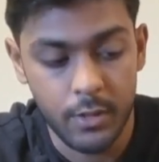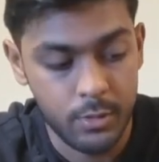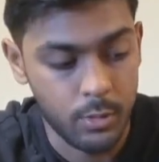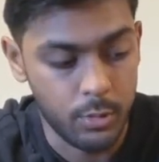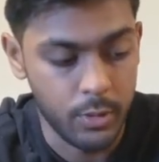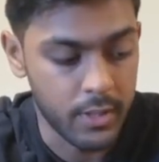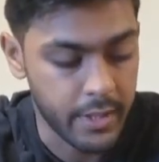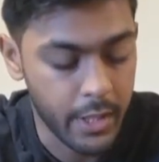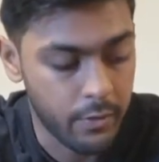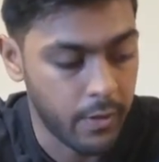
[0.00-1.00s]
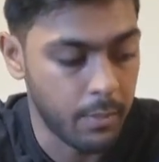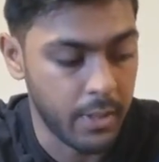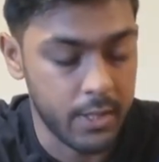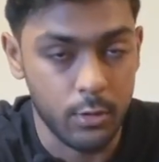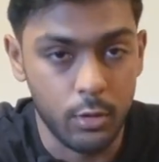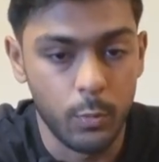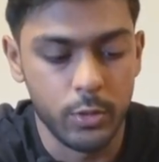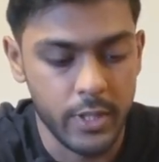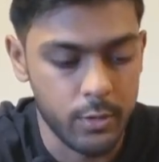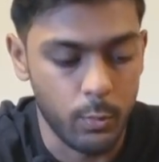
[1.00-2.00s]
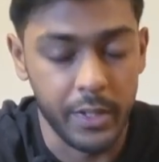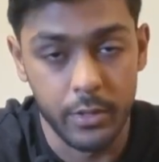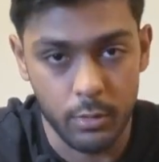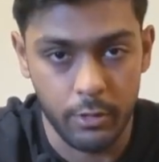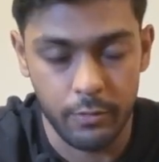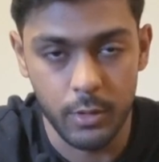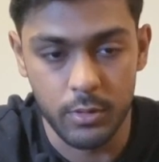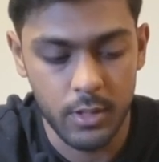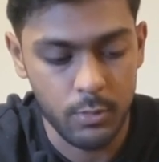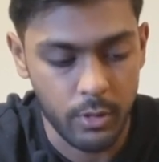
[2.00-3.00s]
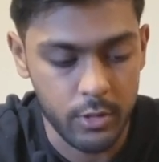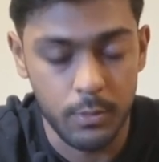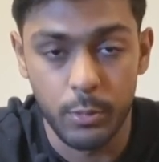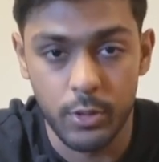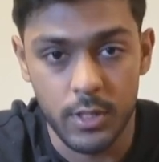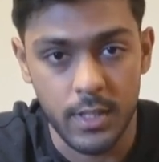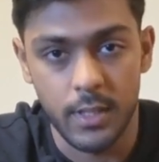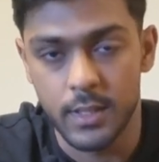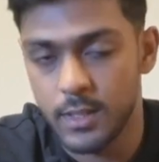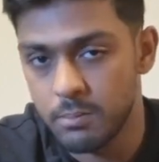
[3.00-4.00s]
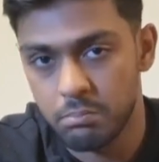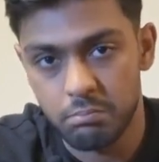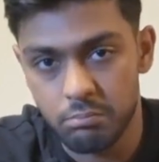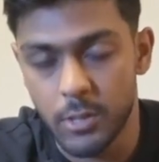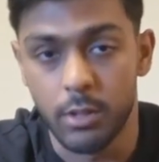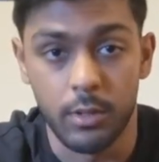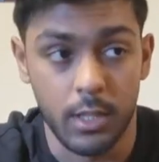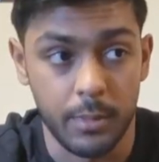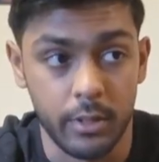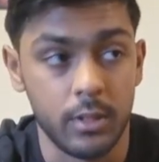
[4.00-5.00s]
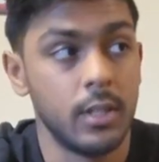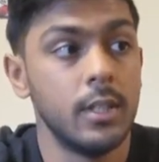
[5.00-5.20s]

So you can think of them as almost as once-off uses. Once you put your cells in, they don't come out.